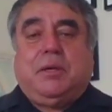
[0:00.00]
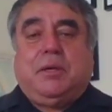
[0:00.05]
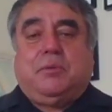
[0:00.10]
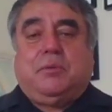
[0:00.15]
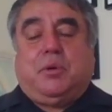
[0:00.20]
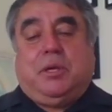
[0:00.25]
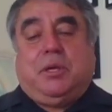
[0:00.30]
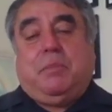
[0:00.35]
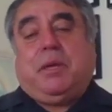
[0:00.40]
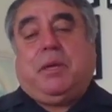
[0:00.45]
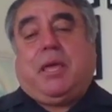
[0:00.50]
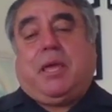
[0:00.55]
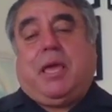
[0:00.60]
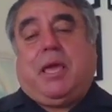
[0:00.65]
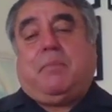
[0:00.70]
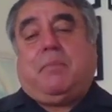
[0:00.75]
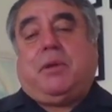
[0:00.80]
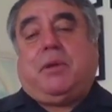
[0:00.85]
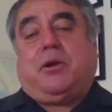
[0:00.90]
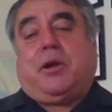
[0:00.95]
Well, he
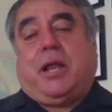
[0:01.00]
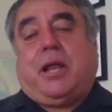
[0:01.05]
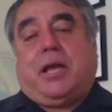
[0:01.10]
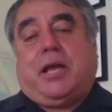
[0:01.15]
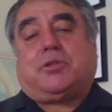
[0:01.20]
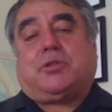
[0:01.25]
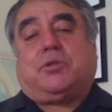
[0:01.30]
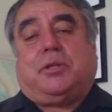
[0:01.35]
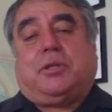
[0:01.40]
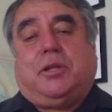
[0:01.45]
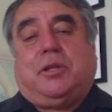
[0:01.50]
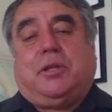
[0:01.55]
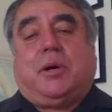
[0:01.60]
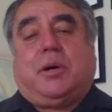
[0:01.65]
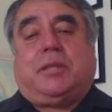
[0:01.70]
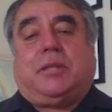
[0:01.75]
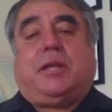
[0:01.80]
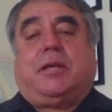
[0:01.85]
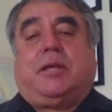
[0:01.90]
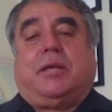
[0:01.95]
became internationally
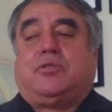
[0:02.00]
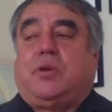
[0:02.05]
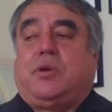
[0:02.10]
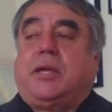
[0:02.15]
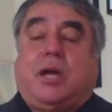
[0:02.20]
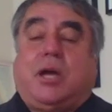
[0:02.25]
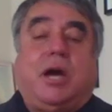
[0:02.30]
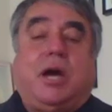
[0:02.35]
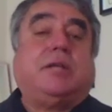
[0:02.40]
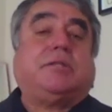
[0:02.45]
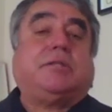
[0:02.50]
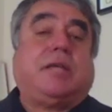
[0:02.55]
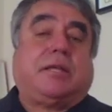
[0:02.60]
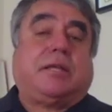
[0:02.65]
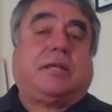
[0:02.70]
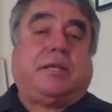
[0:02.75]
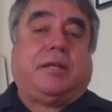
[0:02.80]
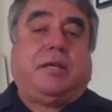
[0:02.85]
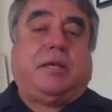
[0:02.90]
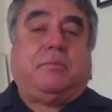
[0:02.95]
known. So I
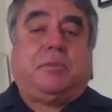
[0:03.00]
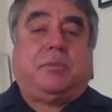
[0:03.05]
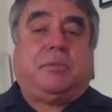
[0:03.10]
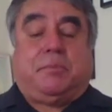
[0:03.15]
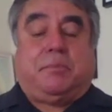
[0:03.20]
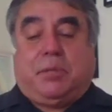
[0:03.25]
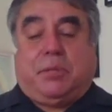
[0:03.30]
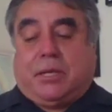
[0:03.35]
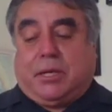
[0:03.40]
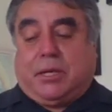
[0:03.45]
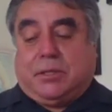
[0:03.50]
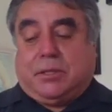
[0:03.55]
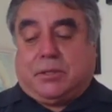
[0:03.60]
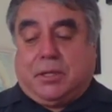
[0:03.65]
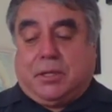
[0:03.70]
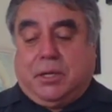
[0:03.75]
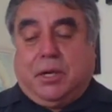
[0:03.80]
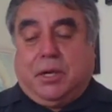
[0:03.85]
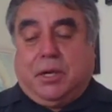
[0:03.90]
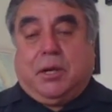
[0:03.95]
contacted him because
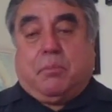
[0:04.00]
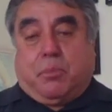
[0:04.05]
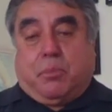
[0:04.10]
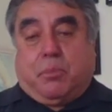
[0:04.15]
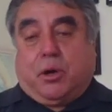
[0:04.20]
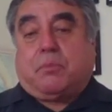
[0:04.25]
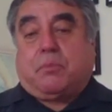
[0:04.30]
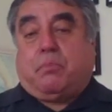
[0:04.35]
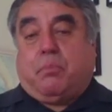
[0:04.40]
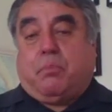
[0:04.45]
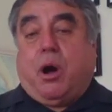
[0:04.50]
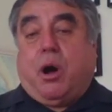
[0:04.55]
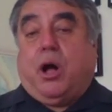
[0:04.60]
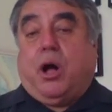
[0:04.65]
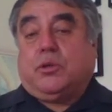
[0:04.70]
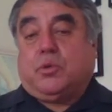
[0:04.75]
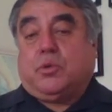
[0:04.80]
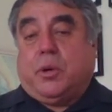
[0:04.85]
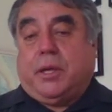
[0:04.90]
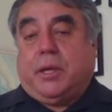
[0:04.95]
Brooke
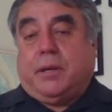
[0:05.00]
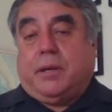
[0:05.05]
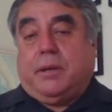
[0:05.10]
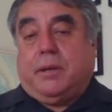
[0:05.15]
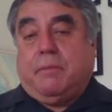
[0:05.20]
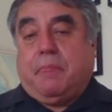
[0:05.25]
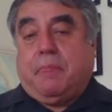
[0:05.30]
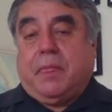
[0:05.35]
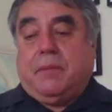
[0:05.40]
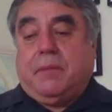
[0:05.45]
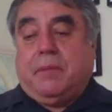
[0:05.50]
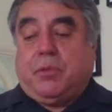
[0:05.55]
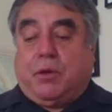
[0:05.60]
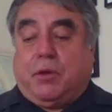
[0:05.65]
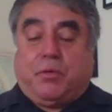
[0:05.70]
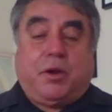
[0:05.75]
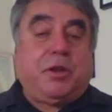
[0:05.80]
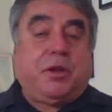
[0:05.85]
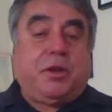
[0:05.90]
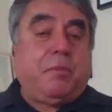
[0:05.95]
Baldwin, a
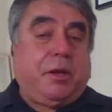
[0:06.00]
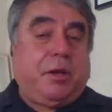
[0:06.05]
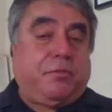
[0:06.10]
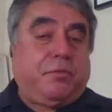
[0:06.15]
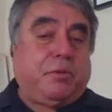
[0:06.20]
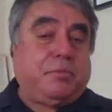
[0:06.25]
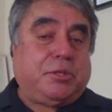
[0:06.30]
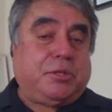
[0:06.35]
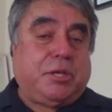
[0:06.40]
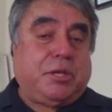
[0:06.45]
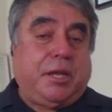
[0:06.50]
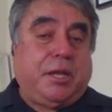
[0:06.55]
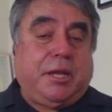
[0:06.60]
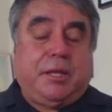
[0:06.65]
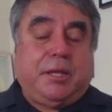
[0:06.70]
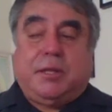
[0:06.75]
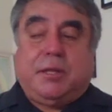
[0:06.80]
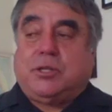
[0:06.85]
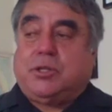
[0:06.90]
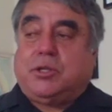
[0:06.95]
friend of mine from
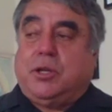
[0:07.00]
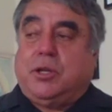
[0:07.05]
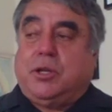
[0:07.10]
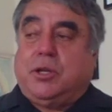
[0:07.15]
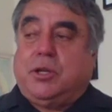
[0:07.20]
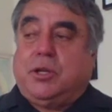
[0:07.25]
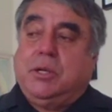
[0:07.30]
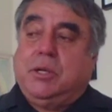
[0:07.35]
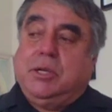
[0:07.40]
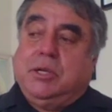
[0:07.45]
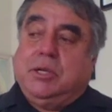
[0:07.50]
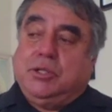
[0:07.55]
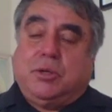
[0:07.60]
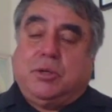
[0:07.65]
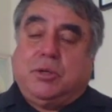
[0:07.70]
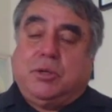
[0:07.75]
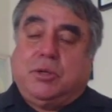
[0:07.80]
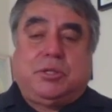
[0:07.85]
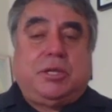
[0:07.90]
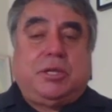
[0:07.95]
CNN that you know,
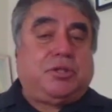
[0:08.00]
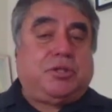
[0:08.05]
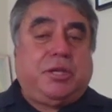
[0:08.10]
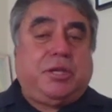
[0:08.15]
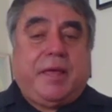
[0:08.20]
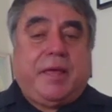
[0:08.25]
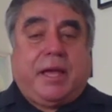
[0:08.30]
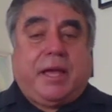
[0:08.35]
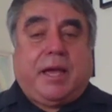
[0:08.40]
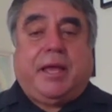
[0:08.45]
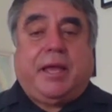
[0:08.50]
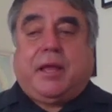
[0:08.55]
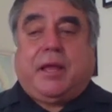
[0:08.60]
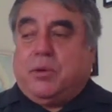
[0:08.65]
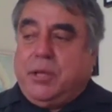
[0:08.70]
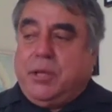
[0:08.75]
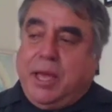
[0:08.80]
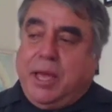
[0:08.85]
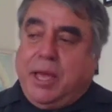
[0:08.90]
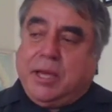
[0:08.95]
she goes, did you see that guy? And
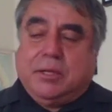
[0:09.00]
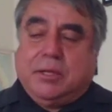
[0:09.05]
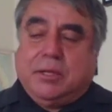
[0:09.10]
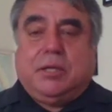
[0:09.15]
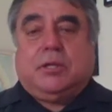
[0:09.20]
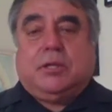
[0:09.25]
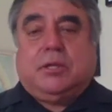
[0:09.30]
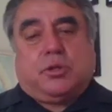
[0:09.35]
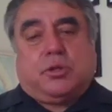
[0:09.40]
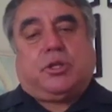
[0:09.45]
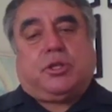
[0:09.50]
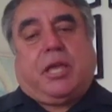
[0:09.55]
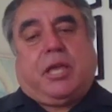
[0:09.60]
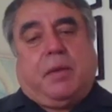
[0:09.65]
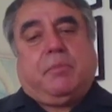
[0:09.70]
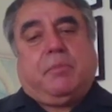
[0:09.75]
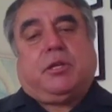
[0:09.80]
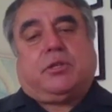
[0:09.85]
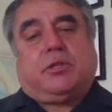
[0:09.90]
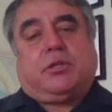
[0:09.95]
I went, yeah. So she
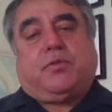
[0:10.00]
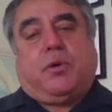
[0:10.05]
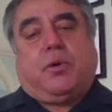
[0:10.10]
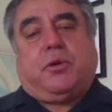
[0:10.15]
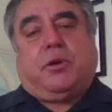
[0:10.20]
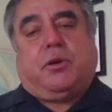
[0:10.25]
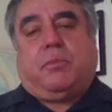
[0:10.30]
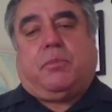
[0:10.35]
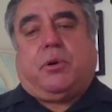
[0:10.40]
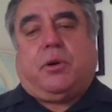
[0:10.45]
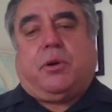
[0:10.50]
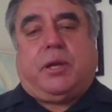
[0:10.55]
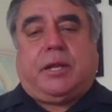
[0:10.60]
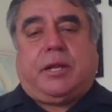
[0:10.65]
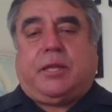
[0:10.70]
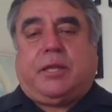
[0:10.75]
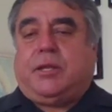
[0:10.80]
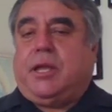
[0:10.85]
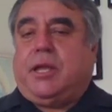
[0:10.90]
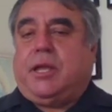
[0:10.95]
gave me his phone number,
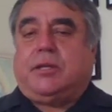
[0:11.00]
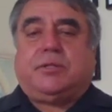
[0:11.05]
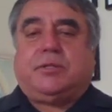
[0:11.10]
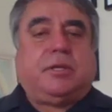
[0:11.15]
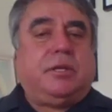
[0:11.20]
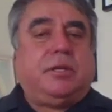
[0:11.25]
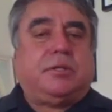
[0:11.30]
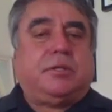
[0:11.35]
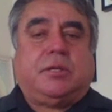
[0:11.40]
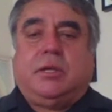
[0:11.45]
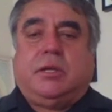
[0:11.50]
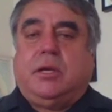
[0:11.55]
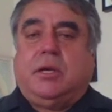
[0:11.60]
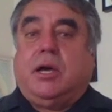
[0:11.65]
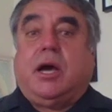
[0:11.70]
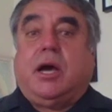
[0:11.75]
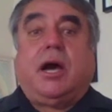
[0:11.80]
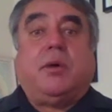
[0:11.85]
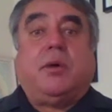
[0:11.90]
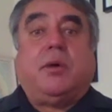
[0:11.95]
and Adrian says,
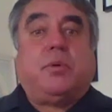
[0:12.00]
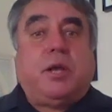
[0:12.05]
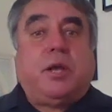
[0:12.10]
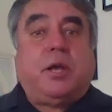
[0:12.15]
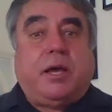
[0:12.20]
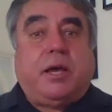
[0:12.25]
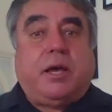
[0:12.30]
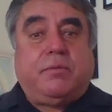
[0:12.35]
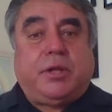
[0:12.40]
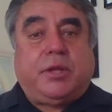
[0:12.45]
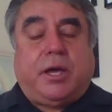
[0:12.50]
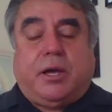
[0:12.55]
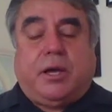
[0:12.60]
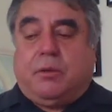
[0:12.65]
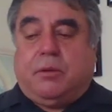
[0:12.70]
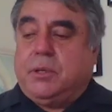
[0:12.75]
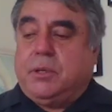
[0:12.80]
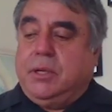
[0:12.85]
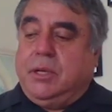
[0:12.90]
I would love to help.